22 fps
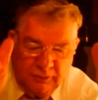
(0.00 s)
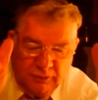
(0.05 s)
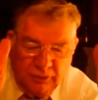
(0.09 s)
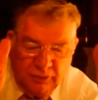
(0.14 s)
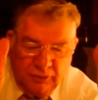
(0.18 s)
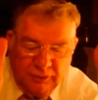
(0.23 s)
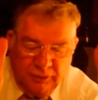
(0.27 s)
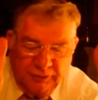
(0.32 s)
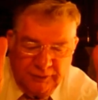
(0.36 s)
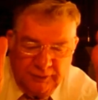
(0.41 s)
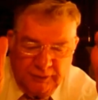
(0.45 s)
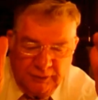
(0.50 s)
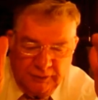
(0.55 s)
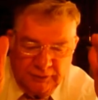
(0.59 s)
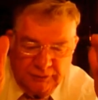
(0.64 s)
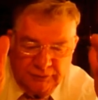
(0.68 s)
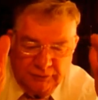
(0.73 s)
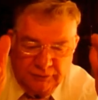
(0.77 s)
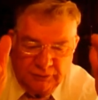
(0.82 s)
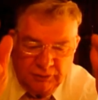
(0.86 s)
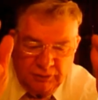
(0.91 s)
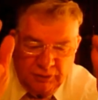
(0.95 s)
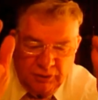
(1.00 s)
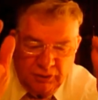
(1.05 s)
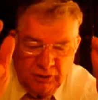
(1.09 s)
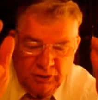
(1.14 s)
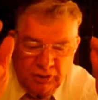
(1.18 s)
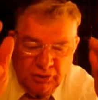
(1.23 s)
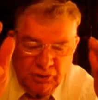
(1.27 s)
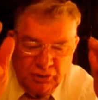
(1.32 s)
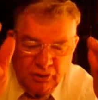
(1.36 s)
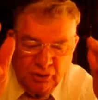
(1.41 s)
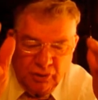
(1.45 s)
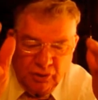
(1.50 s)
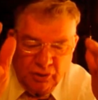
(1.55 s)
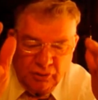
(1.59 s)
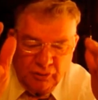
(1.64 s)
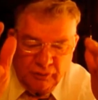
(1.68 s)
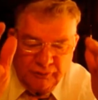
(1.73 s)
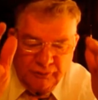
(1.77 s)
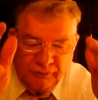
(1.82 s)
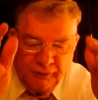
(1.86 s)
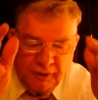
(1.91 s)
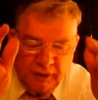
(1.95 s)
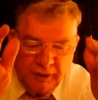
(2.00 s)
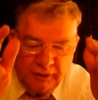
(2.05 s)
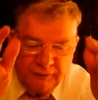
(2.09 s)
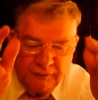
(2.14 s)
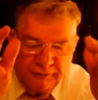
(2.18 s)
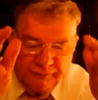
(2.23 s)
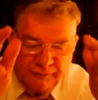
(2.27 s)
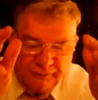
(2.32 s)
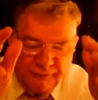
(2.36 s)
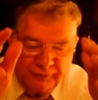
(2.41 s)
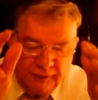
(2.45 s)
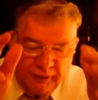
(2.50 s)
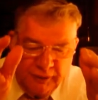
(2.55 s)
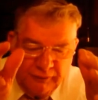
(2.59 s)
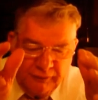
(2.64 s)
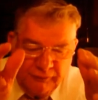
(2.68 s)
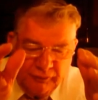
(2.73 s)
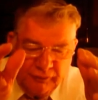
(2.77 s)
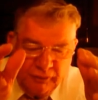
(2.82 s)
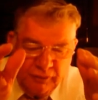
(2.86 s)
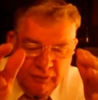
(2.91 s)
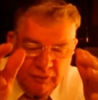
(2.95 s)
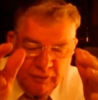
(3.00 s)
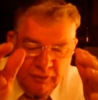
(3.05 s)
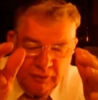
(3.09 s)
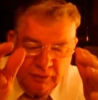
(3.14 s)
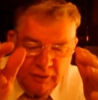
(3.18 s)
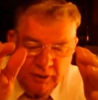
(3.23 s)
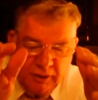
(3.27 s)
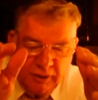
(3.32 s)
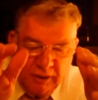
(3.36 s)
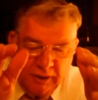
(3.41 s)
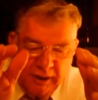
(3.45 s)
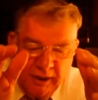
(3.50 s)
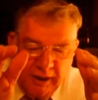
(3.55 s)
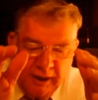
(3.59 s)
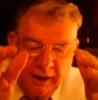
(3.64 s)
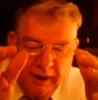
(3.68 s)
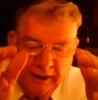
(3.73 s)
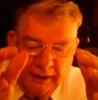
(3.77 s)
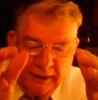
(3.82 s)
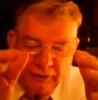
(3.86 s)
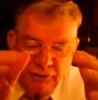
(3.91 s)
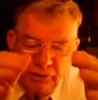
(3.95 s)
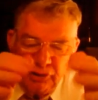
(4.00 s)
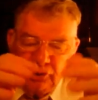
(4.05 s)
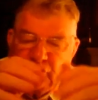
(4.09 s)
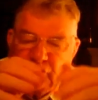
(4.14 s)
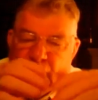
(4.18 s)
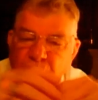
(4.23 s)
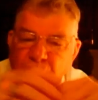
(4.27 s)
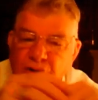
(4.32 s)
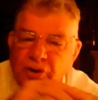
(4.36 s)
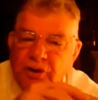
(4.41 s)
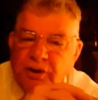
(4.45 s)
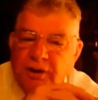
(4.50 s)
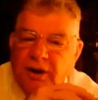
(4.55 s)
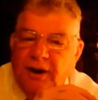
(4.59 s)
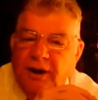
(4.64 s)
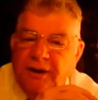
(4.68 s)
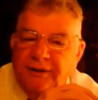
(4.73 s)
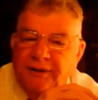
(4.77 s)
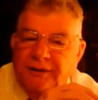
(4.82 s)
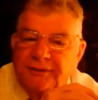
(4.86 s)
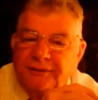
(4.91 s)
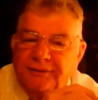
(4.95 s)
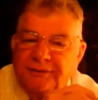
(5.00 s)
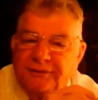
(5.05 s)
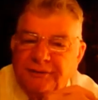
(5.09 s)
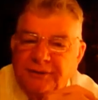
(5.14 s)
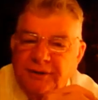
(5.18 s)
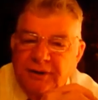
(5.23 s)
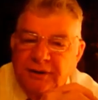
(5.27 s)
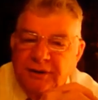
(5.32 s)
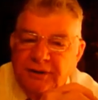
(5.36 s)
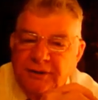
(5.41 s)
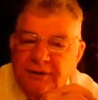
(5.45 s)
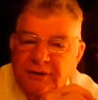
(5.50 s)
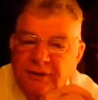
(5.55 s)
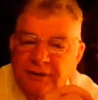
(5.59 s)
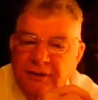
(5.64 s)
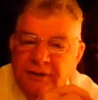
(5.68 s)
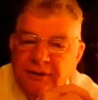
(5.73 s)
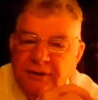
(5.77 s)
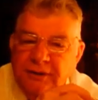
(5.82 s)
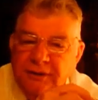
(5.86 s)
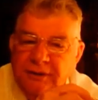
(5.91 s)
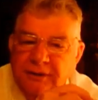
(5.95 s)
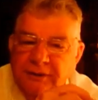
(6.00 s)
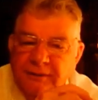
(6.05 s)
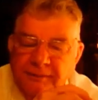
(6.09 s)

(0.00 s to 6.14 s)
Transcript: look at this, you're going to find favor and good understanding